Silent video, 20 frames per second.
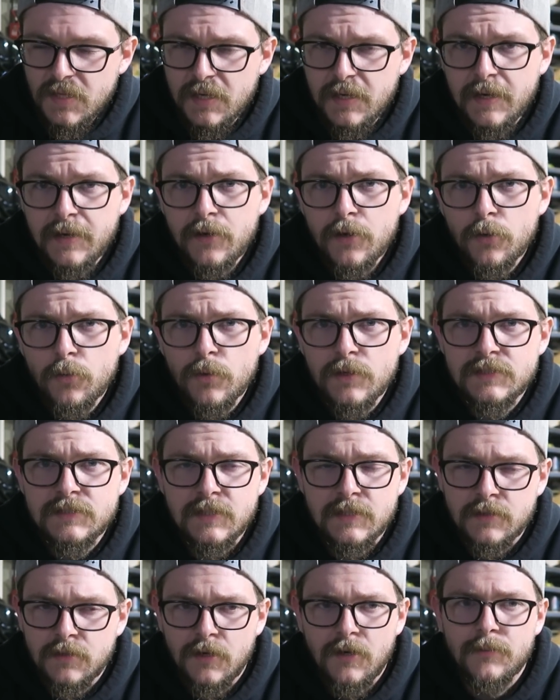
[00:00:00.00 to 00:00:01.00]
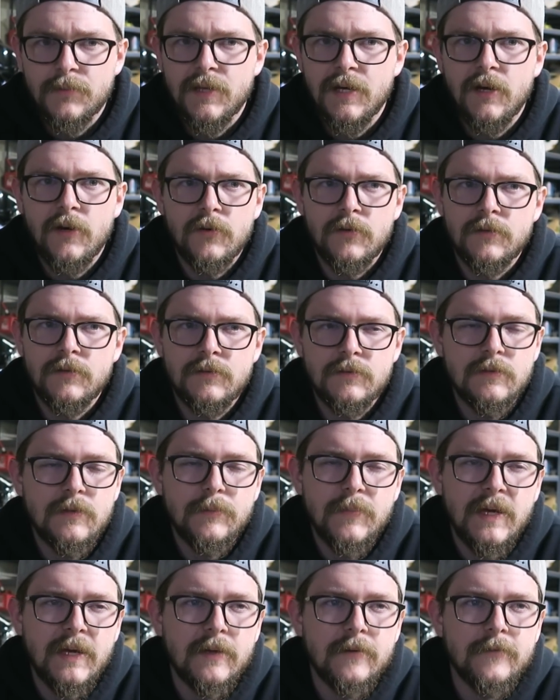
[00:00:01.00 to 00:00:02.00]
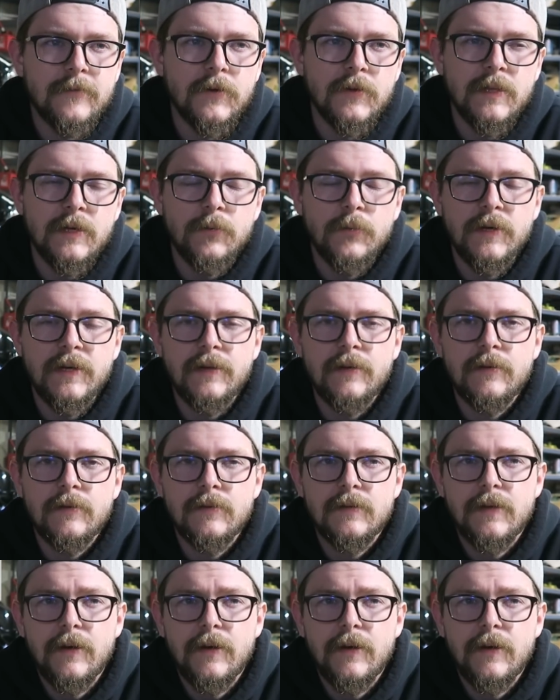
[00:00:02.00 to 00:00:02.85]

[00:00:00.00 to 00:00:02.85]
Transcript: I know once I calm down, I'm not gonna feel that way.